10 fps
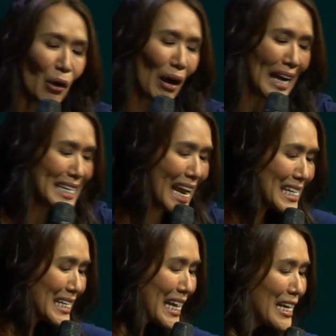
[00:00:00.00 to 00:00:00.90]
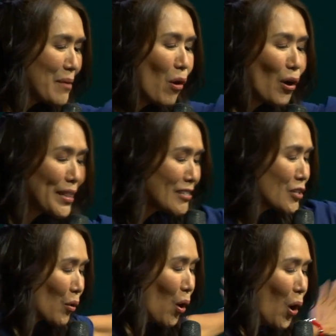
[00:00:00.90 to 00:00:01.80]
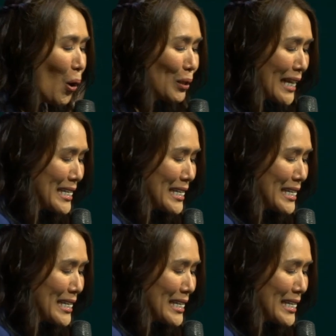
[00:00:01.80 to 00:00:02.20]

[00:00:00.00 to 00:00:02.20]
your identity anymore. That's your old